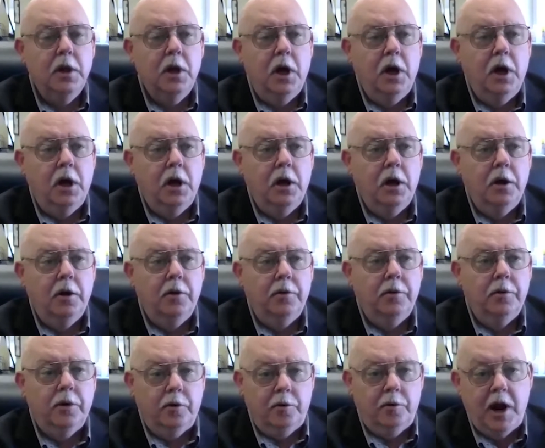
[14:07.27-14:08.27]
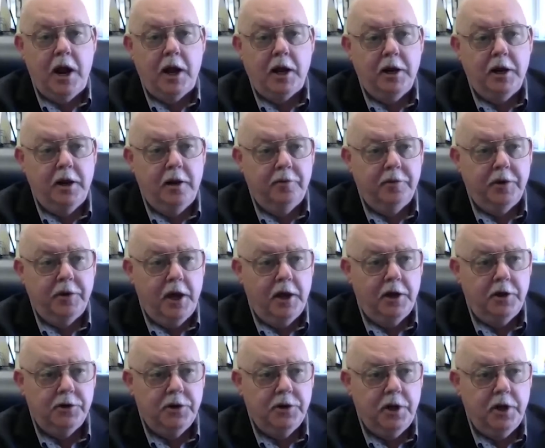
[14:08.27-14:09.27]
Iraq and
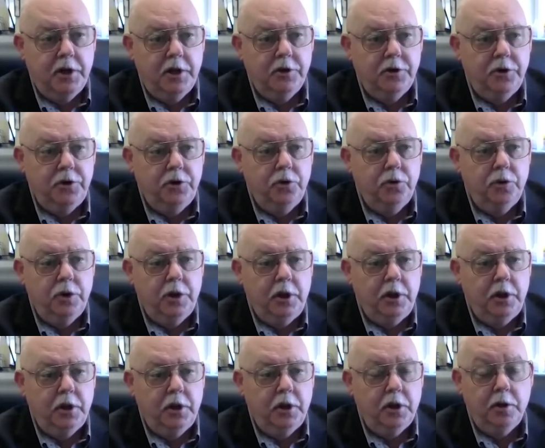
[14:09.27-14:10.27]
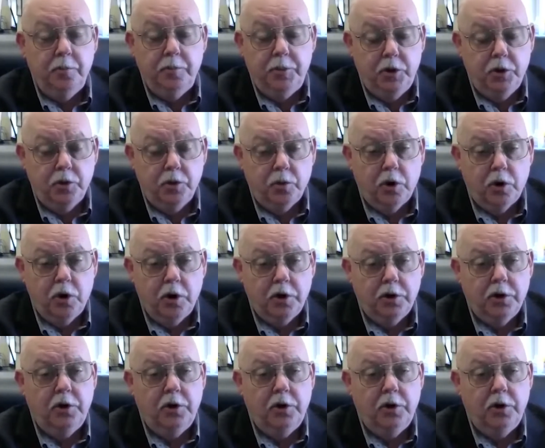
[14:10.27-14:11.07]
Afghanistan, to doing computer work,